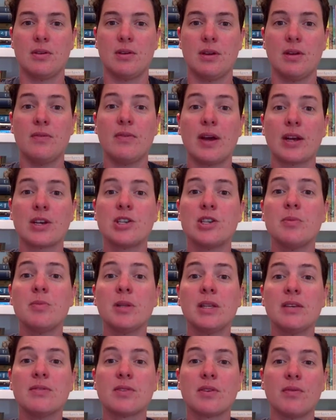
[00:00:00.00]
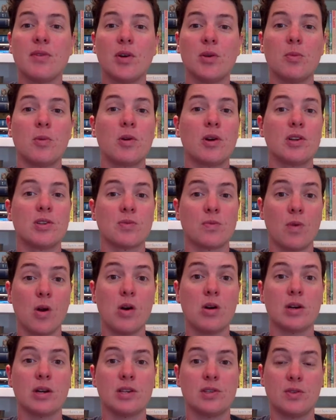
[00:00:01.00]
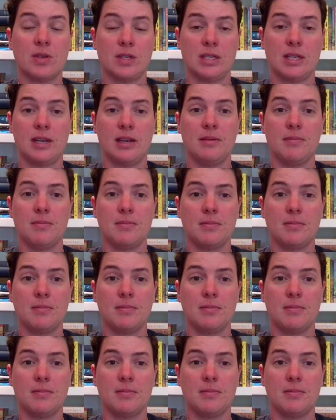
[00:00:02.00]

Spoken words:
In fact, she believes that Voldemort is wrong in trusting him.